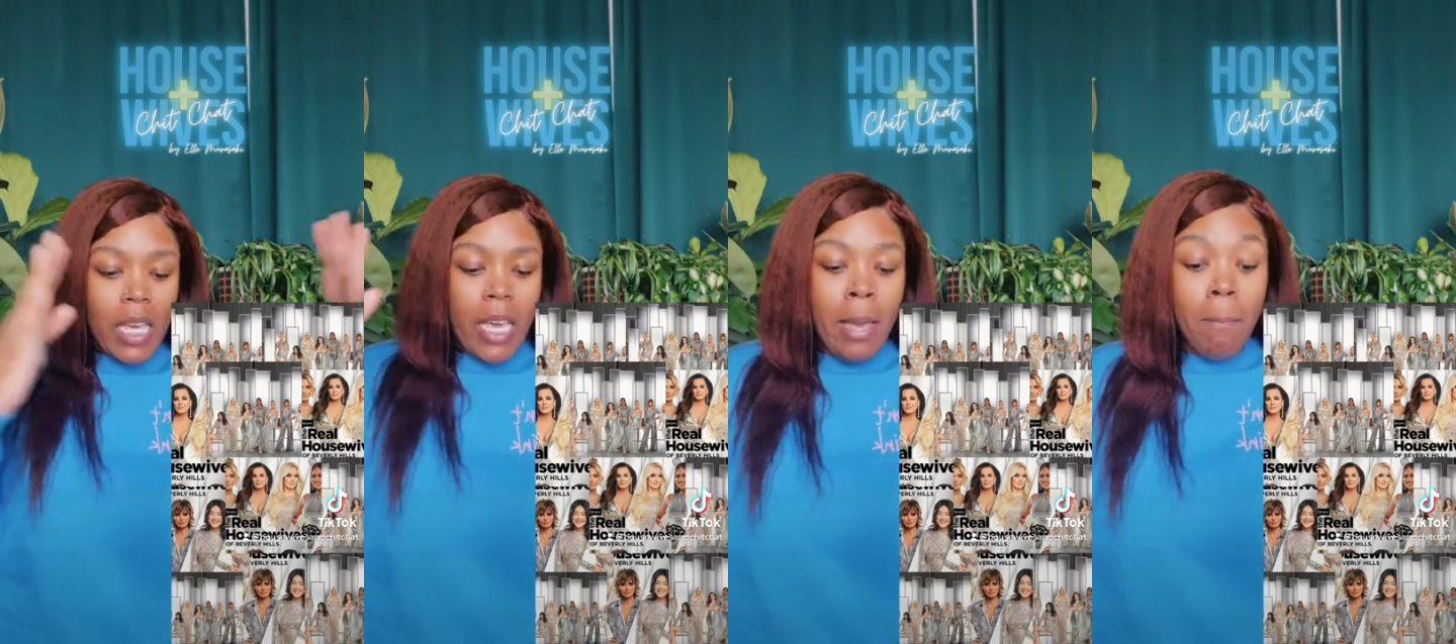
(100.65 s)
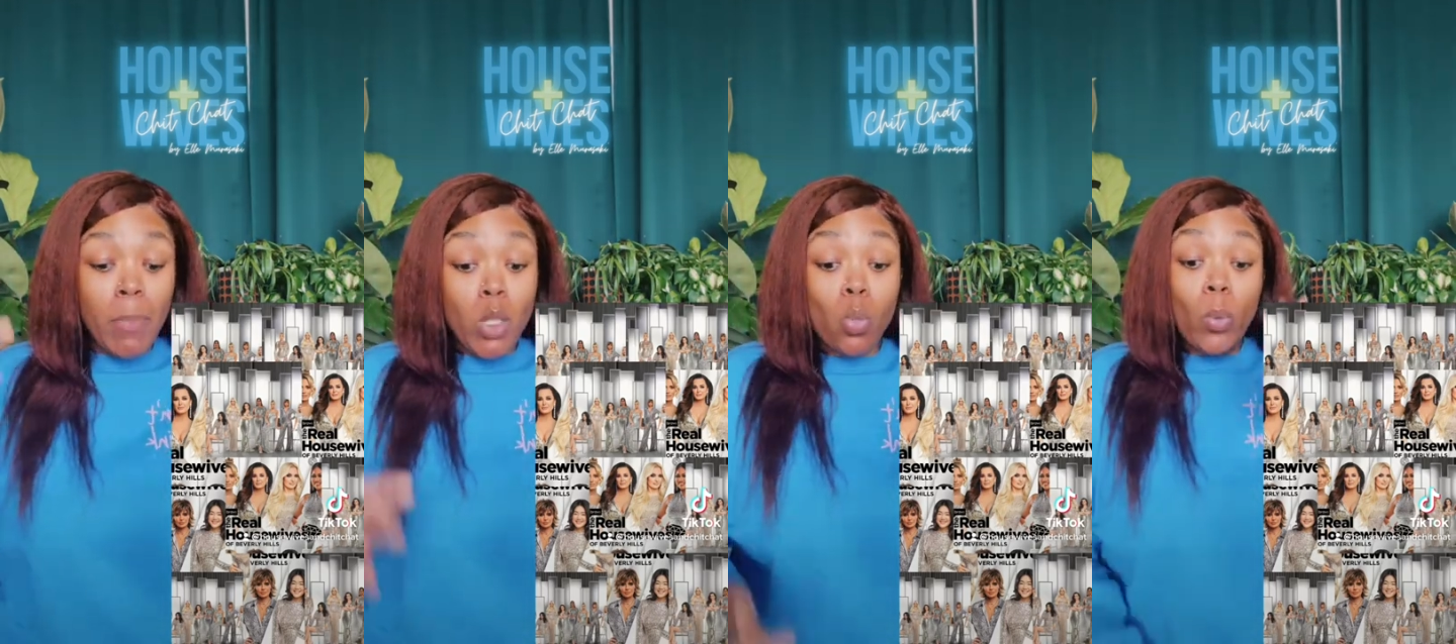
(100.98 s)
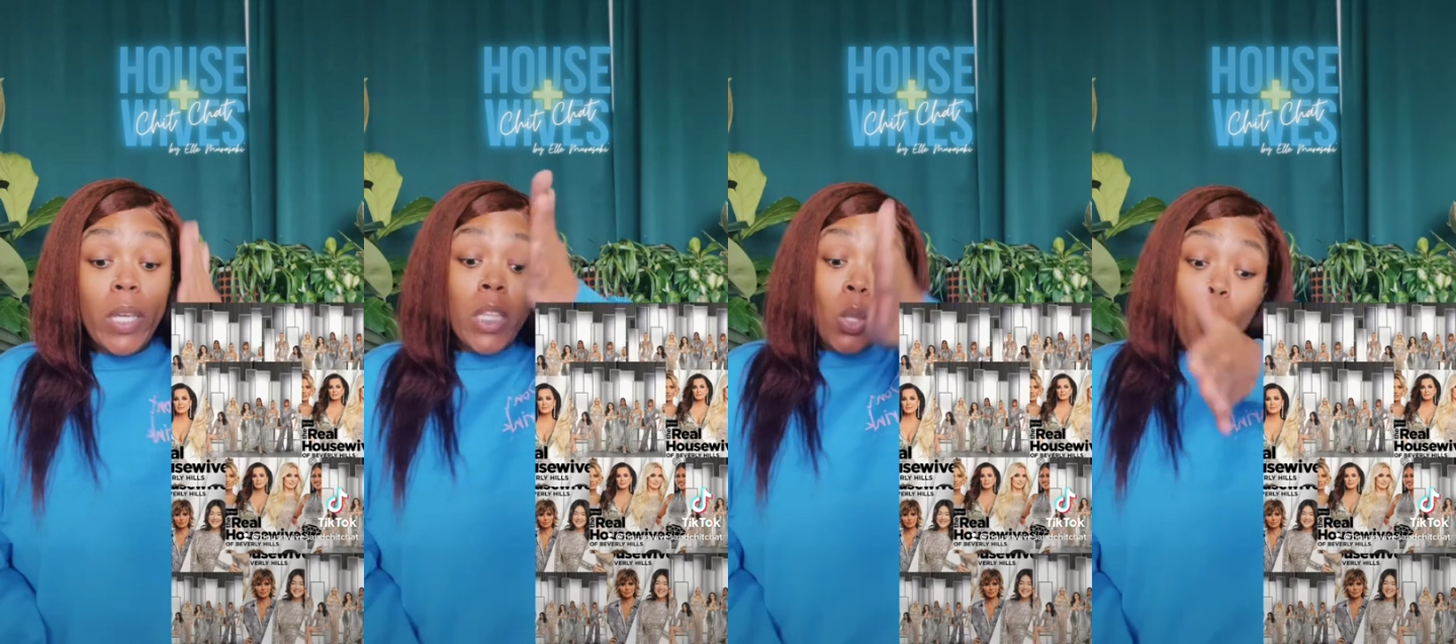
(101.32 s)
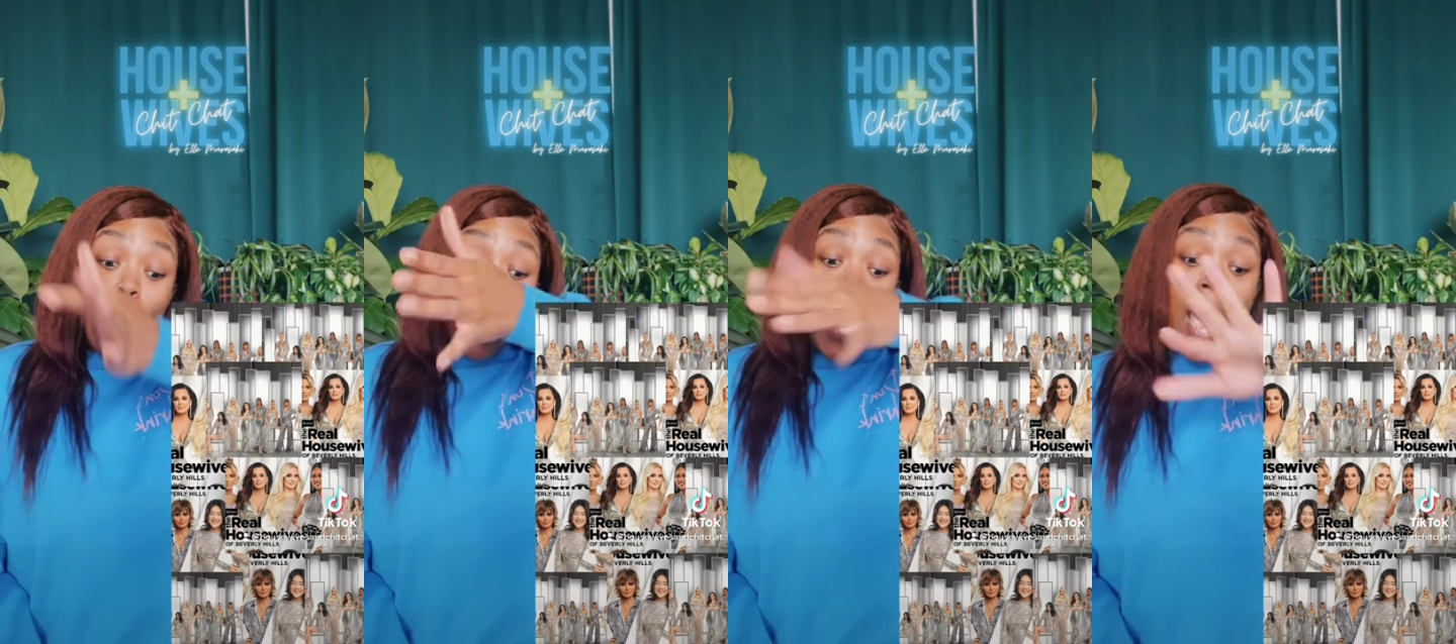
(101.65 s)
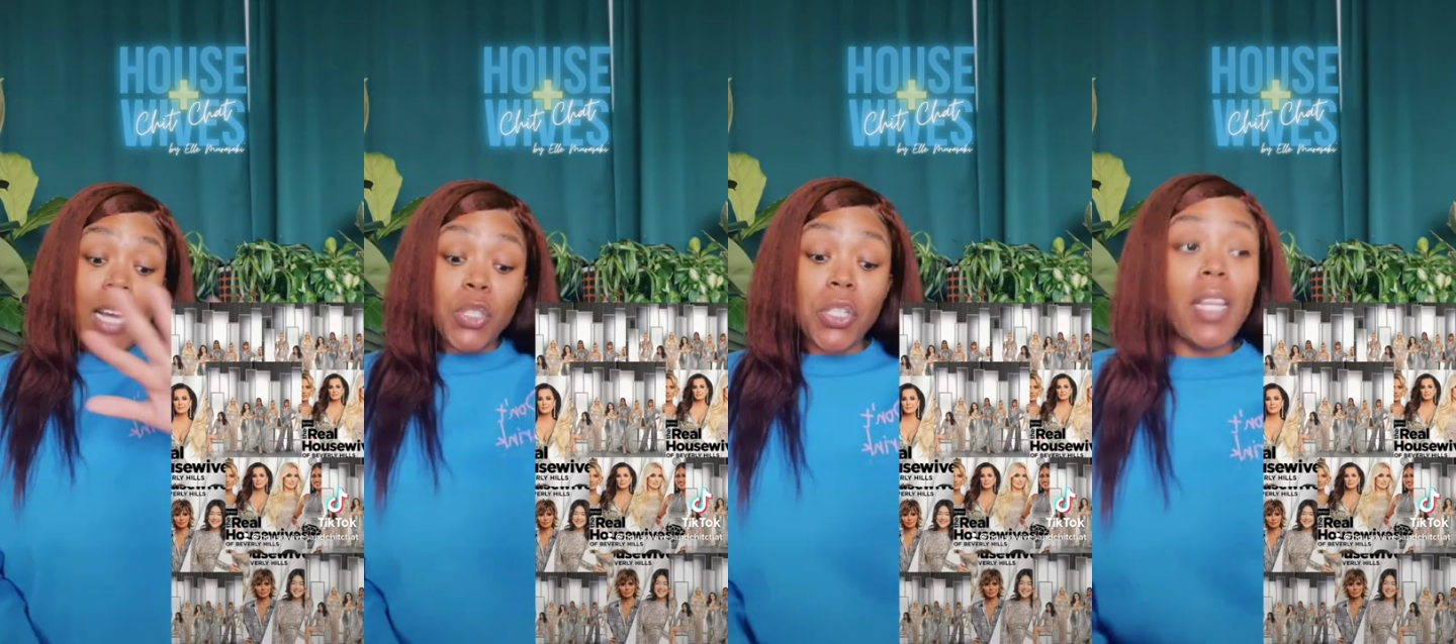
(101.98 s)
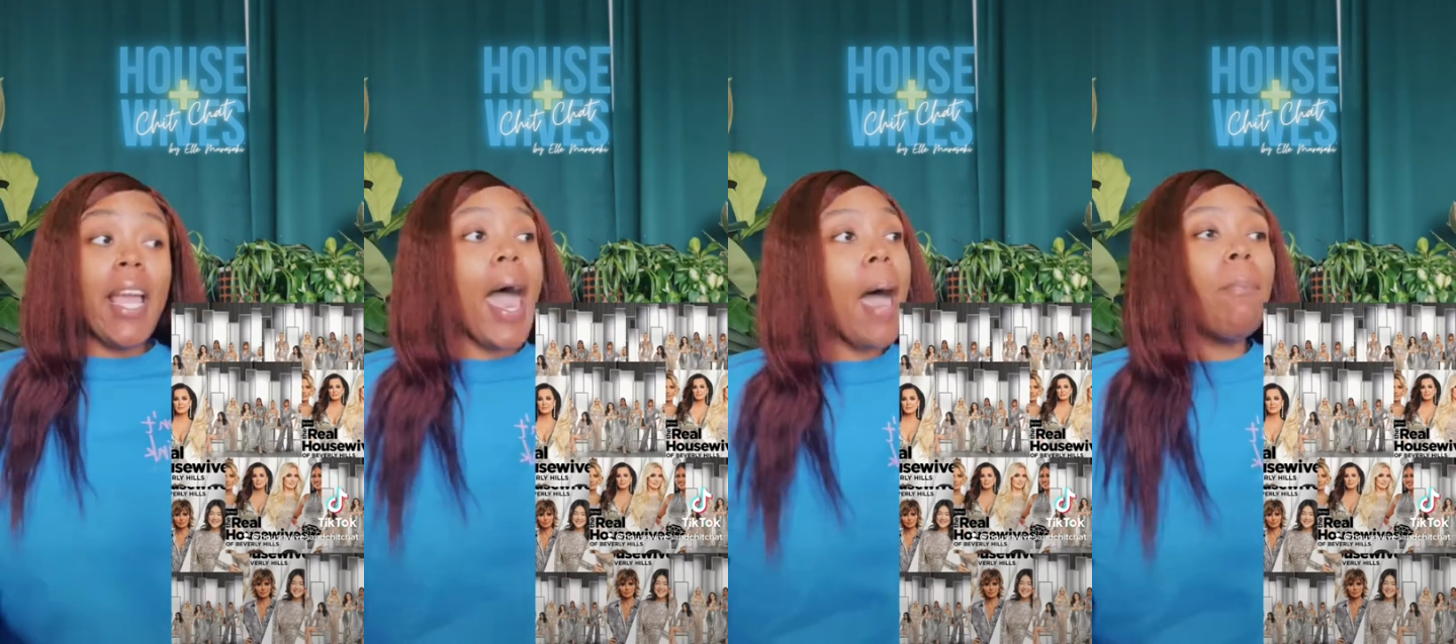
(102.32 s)
in between the what
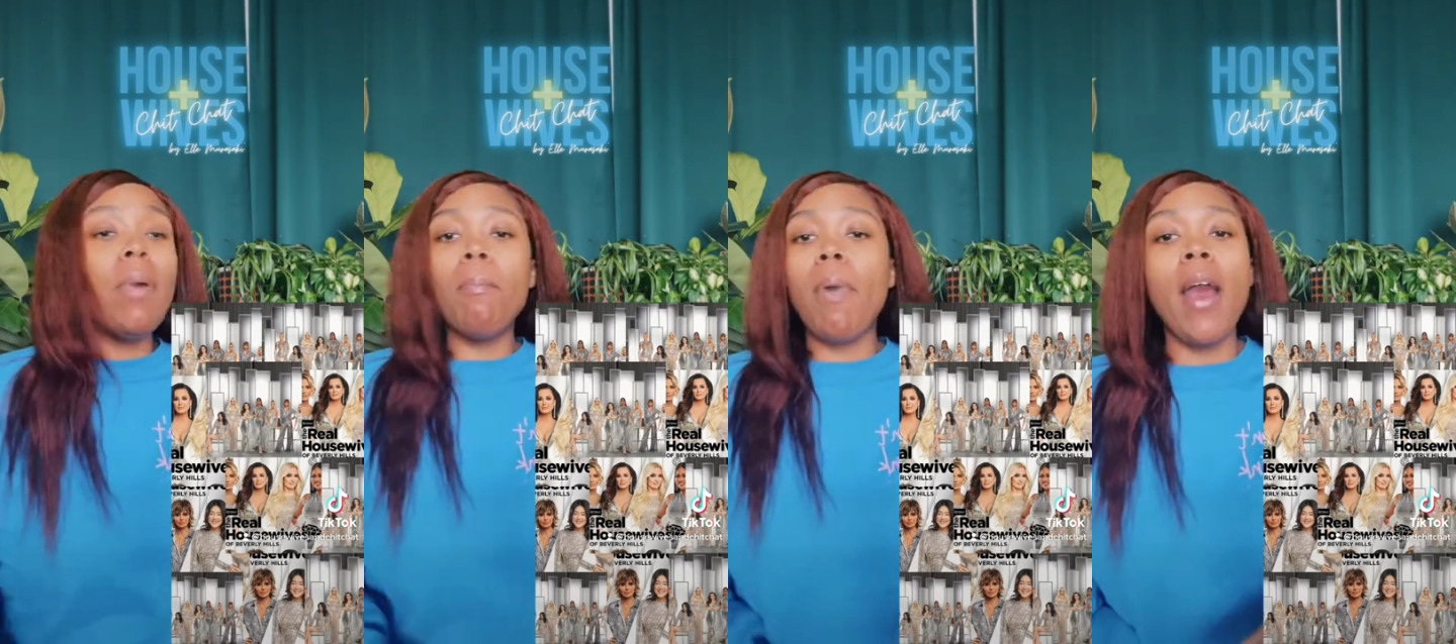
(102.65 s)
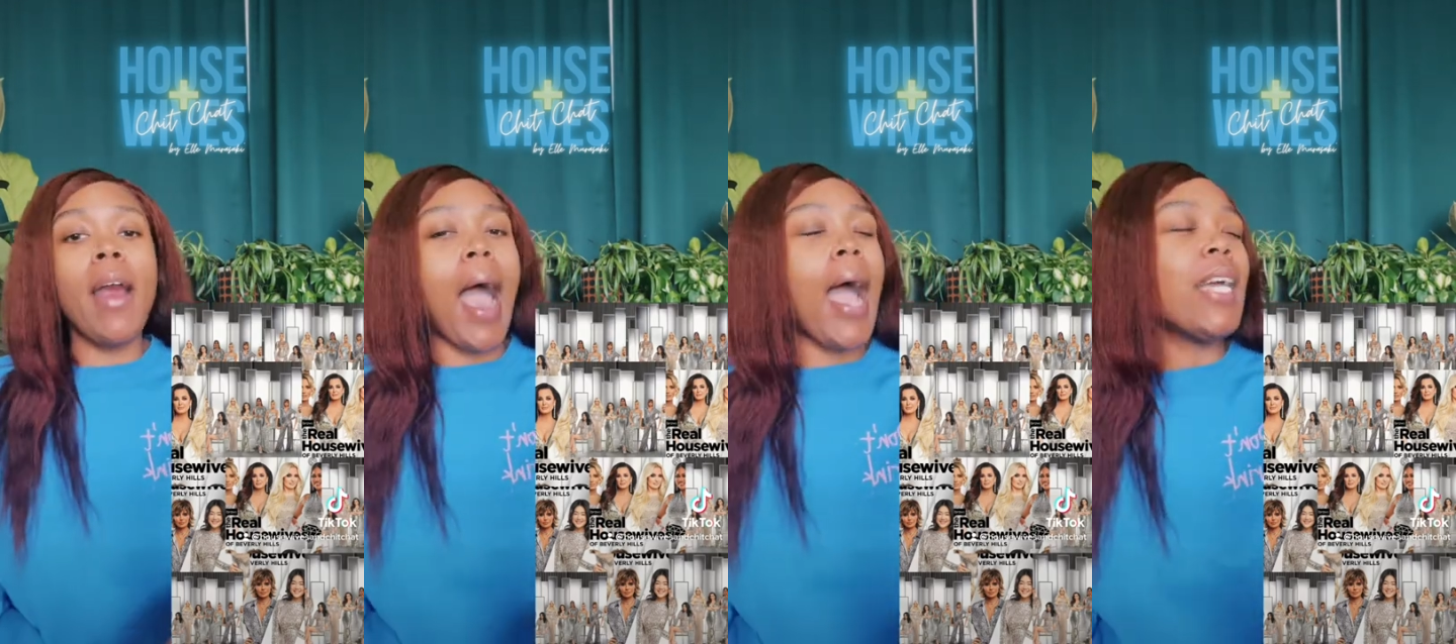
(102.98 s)
actually happened part.